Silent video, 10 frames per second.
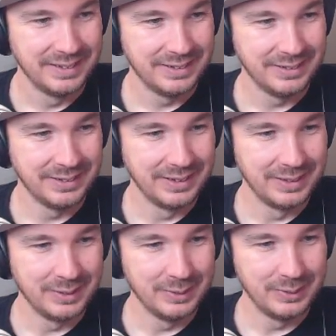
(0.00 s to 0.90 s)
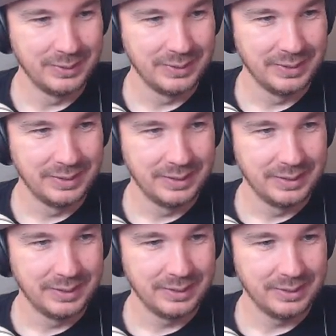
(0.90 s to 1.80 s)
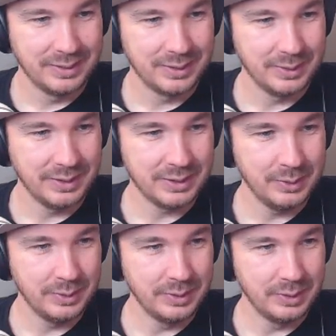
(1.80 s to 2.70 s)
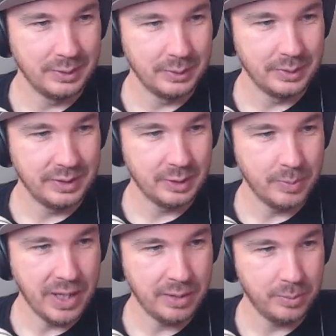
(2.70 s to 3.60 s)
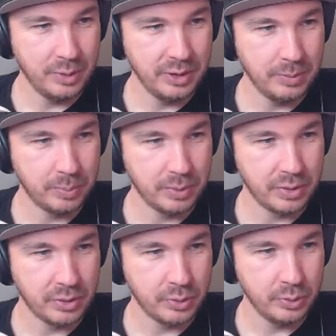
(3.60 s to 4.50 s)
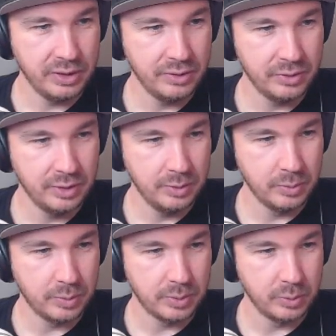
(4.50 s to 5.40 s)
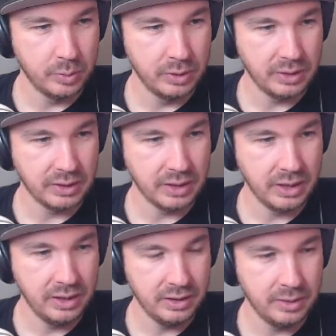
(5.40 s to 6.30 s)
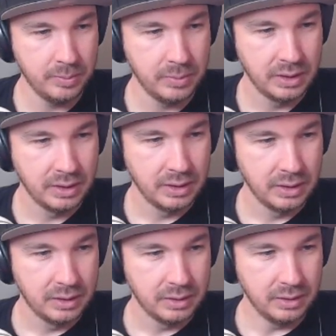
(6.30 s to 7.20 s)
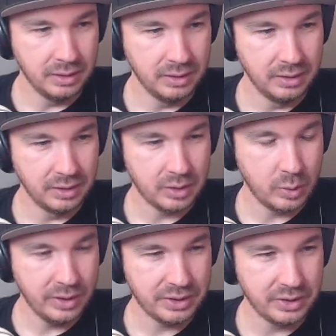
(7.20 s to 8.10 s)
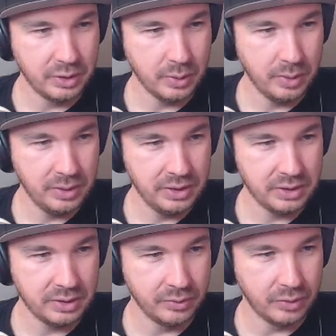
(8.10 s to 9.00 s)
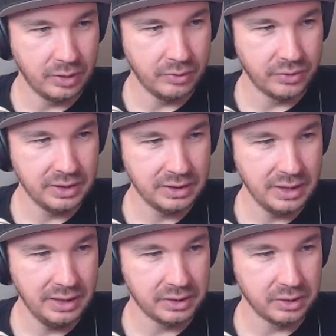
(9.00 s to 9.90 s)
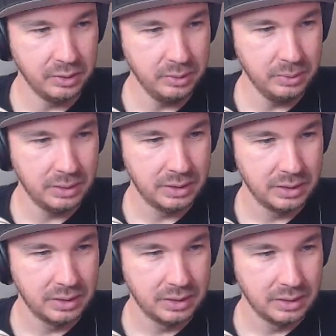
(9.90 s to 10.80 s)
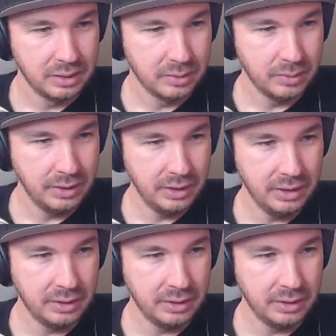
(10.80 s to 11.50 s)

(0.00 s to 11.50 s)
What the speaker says: Alright, cool. Okay, so let's go ahead and load this bad boy up with 3 of them. We'll put 1 on him. Question, do I want to just evolve this guy too? Why not?